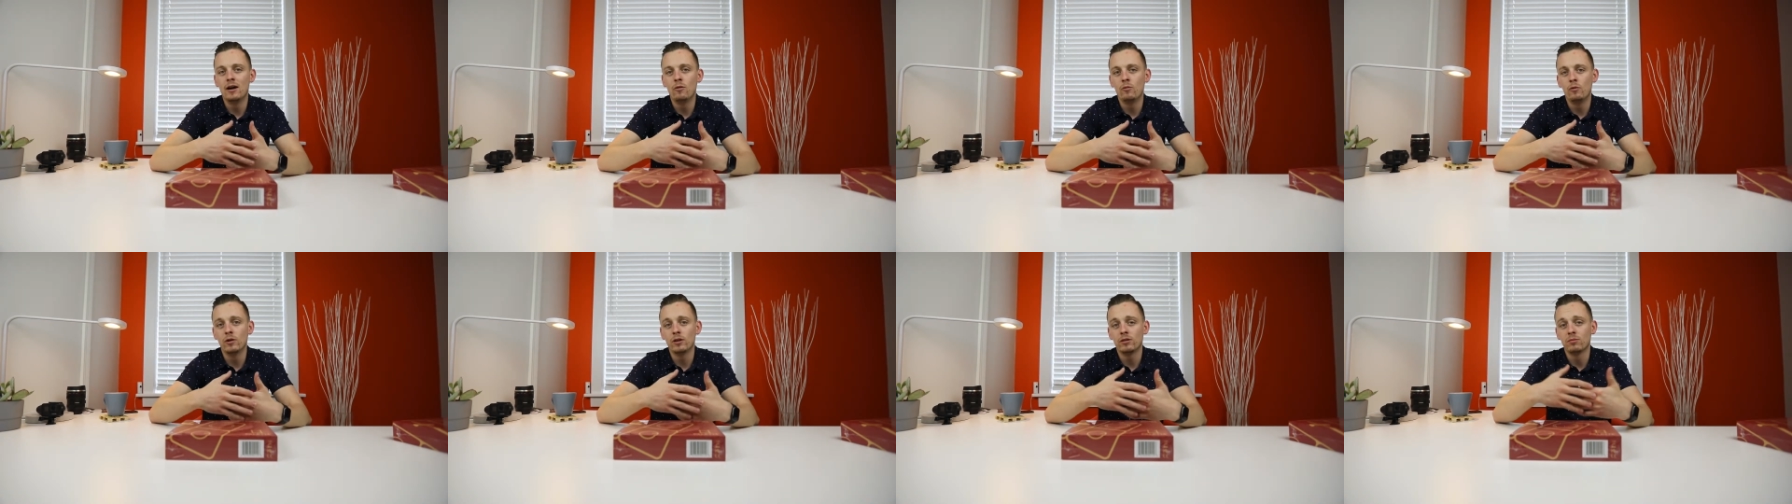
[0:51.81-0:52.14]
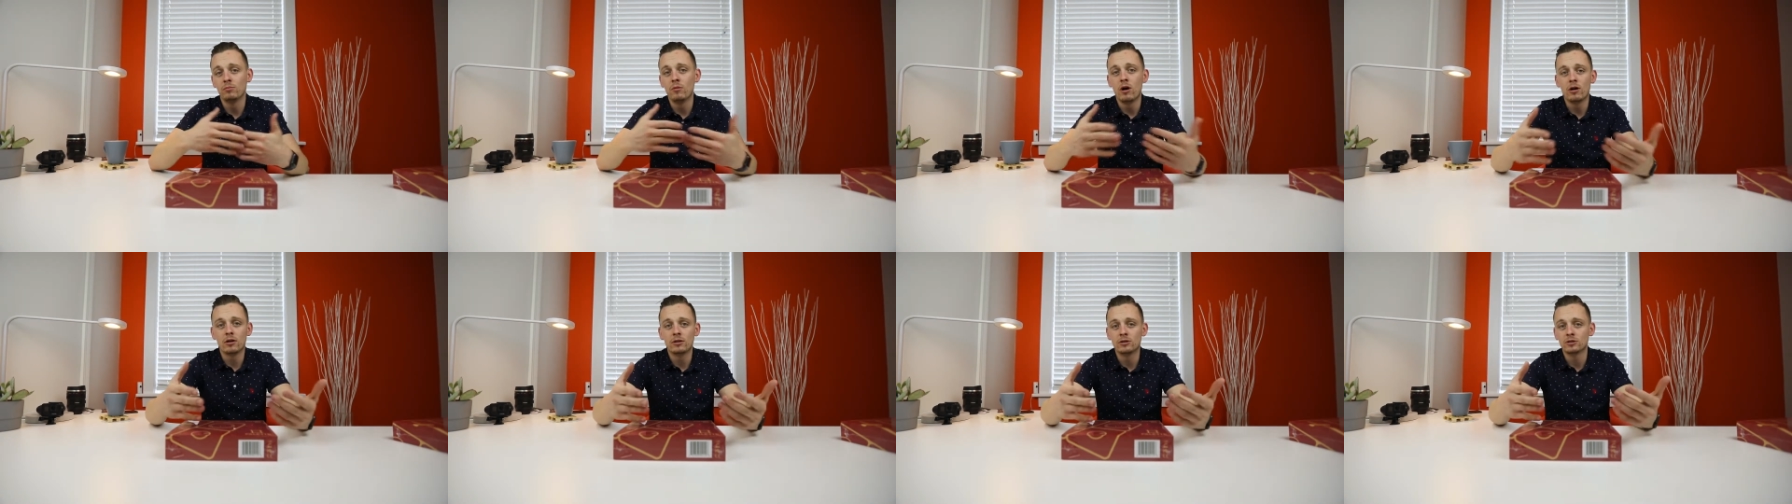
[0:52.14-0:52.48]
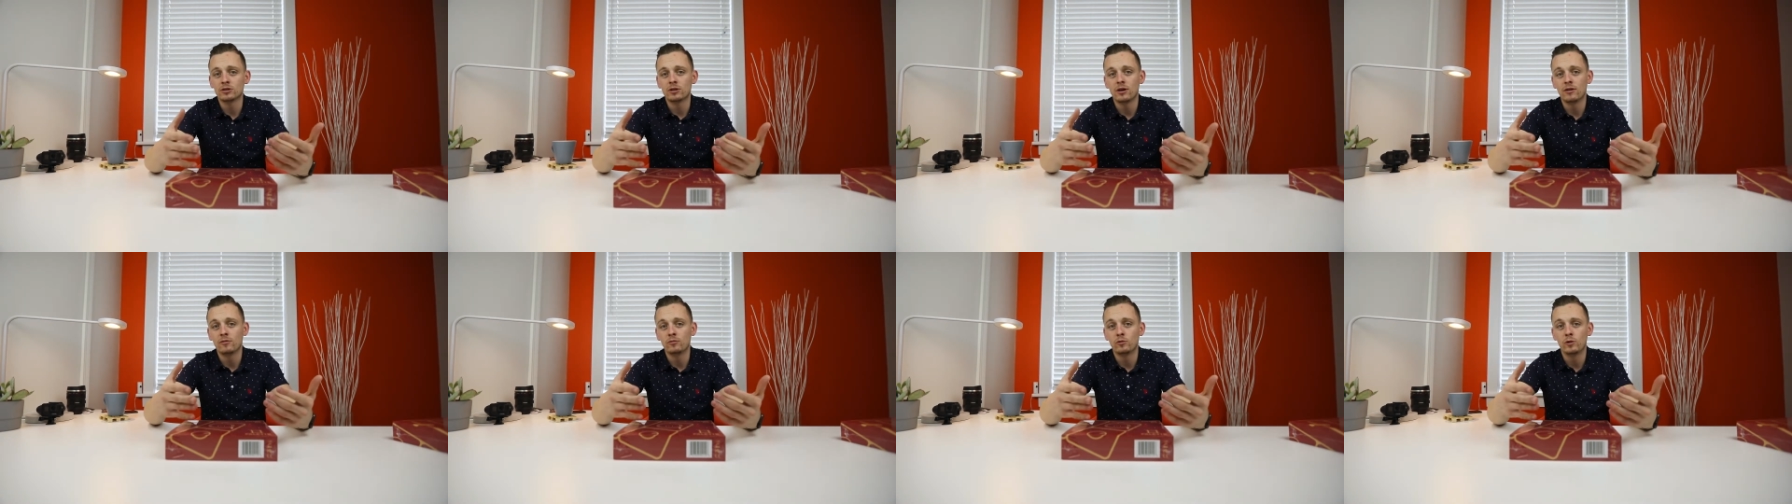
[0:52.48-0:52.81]
with modern
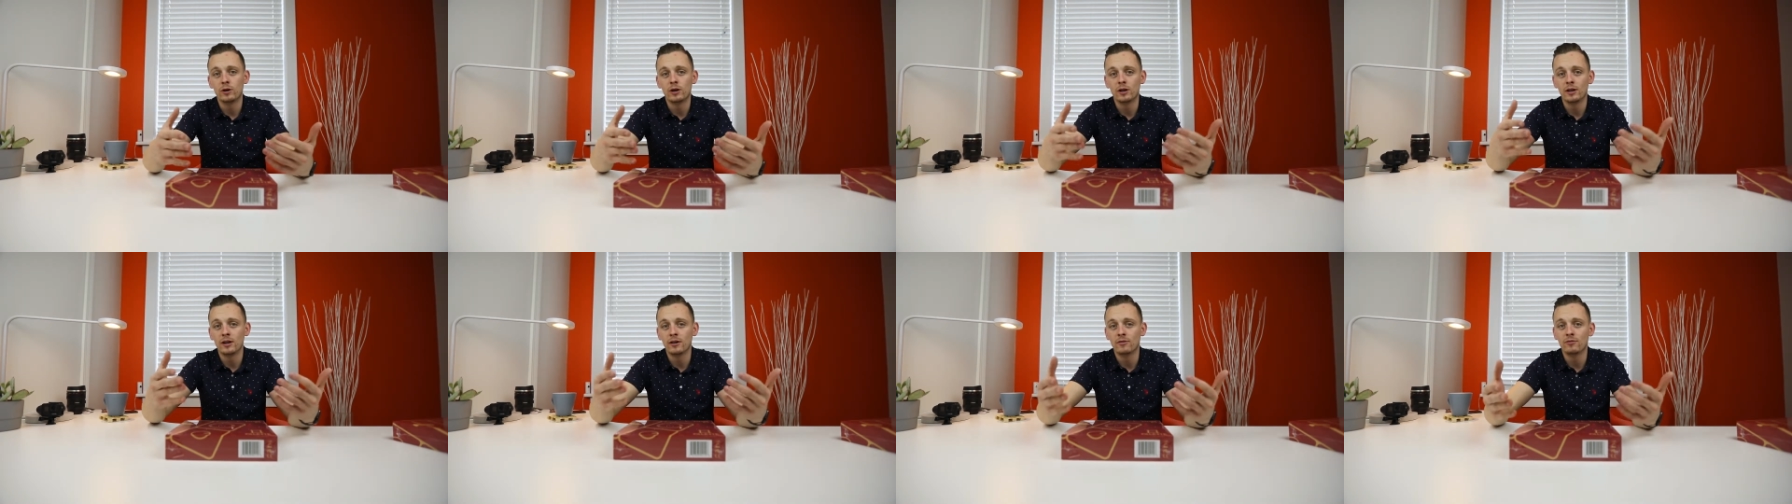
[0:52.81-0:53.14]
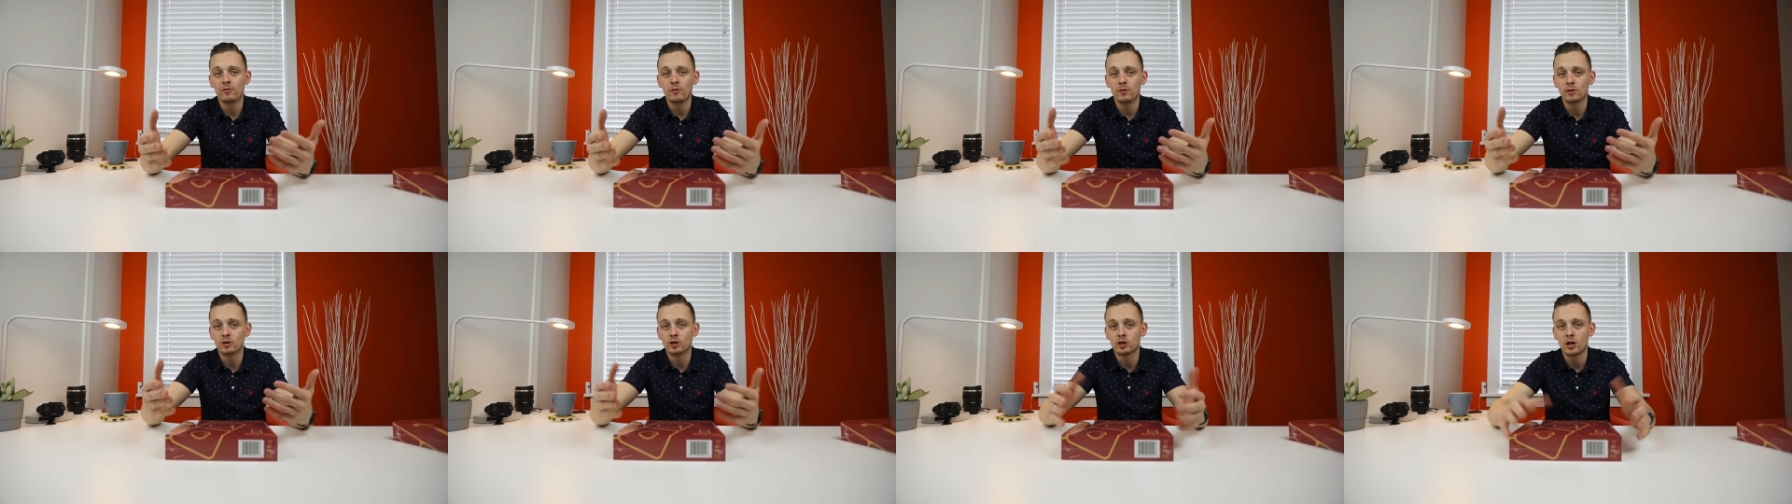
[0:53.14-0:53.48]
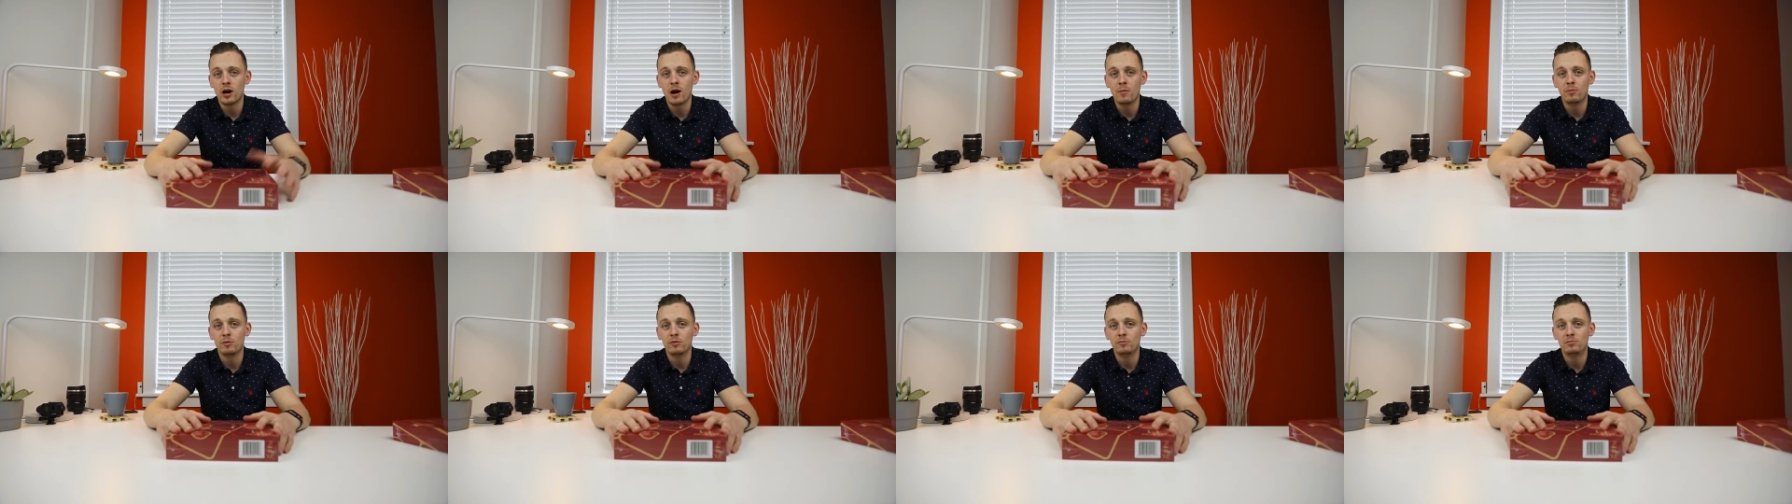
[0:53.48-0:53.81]
software like
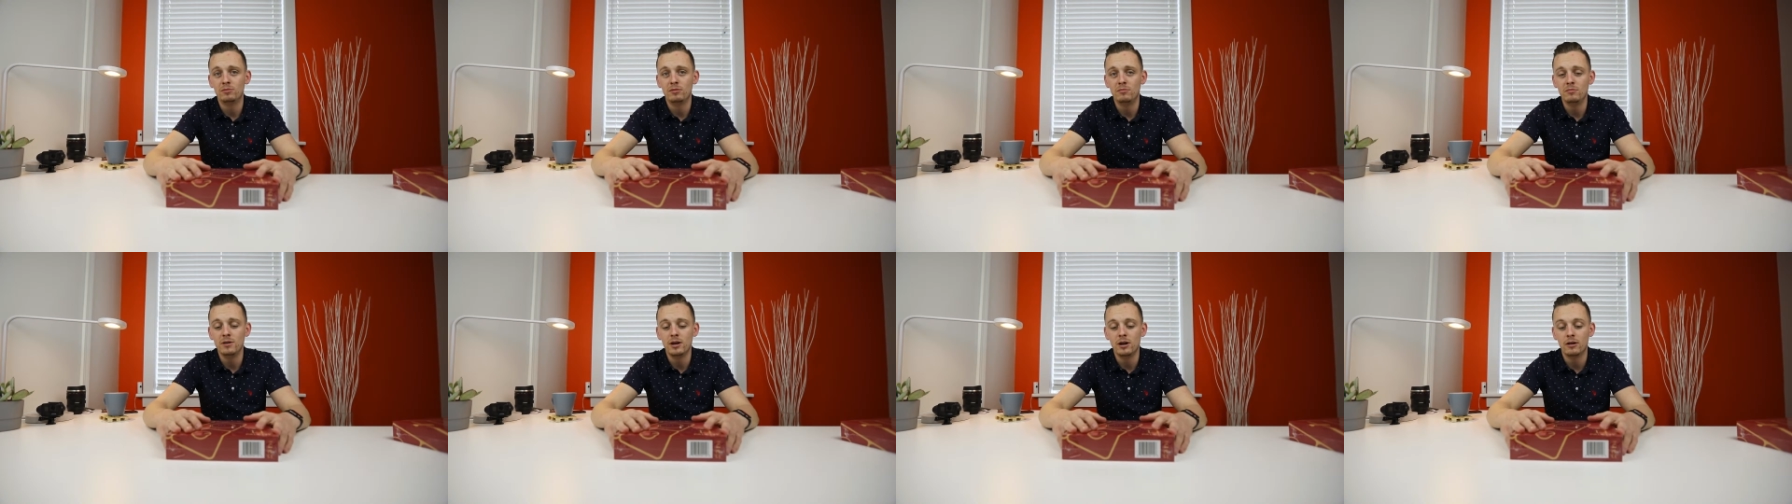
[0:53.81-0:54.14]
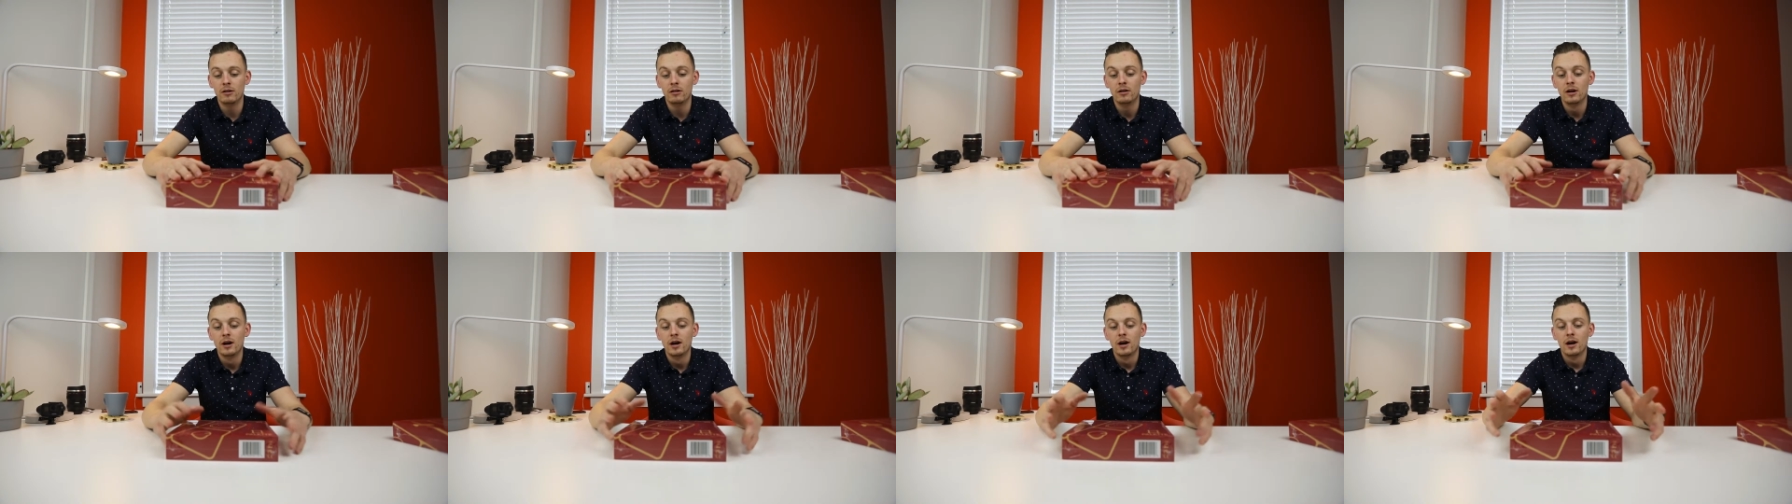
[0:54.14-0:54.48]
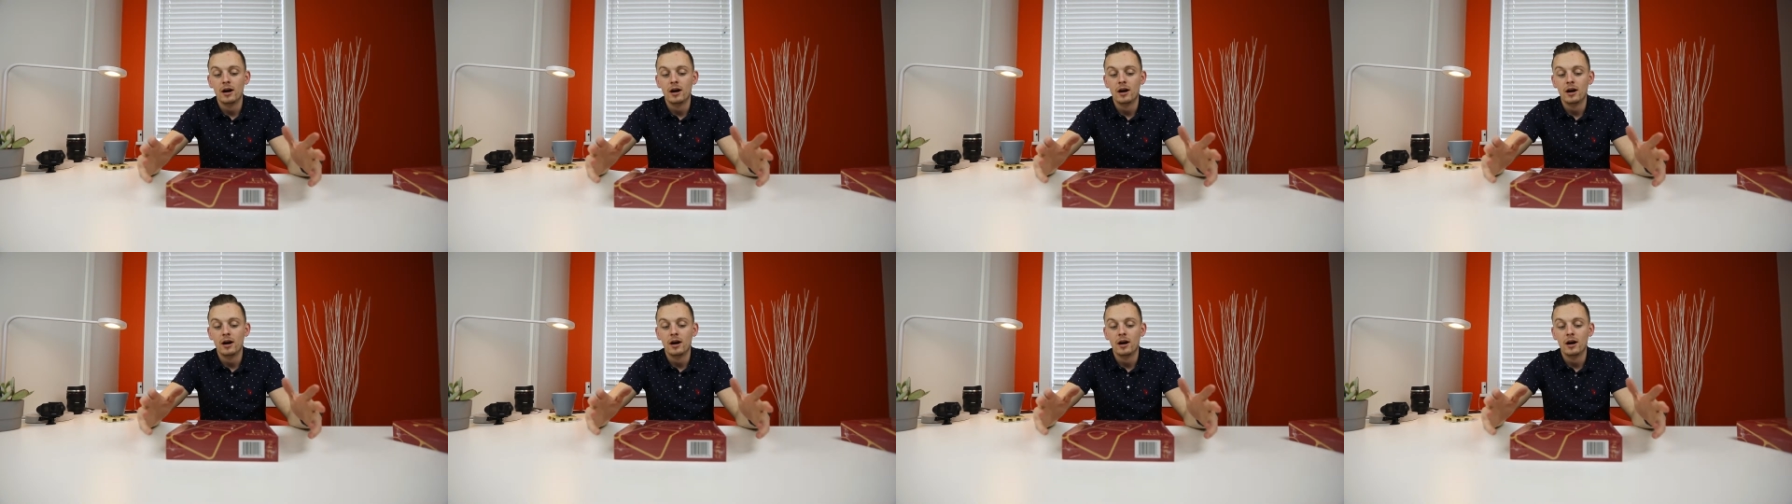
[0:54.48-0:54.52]
Photoshop or Premiere.